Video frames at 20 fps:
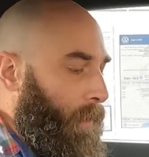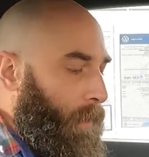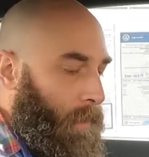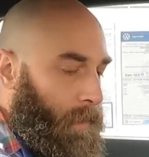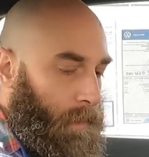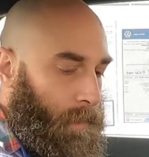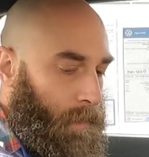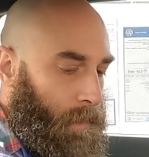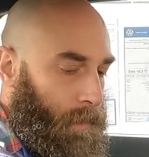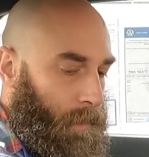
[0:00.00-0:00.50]

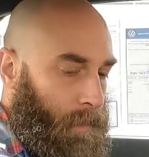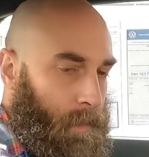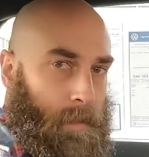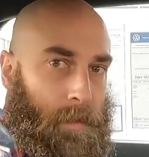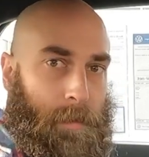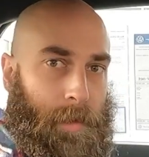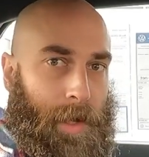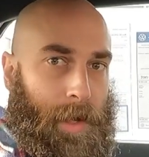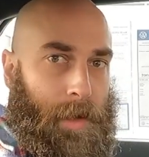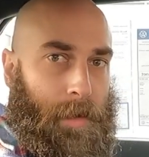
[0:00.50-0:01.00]
car seats
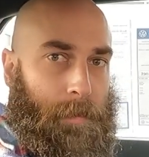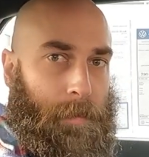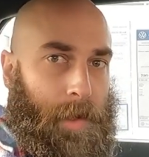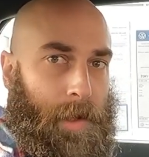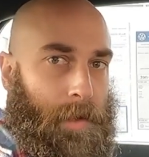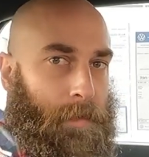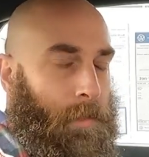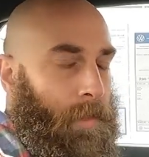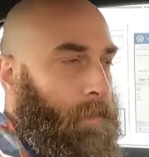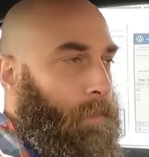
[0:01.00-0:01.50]
in the back of
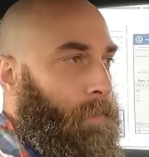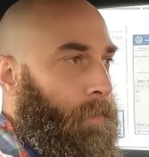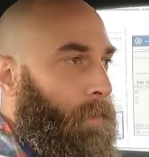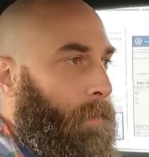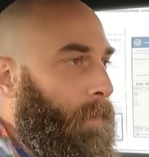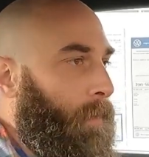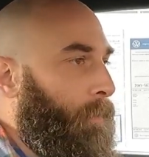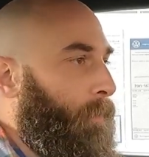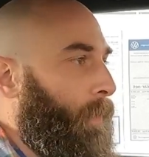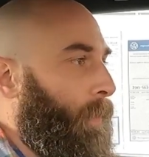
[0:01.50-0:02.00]
mine, one
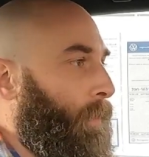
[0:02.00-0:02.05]
forward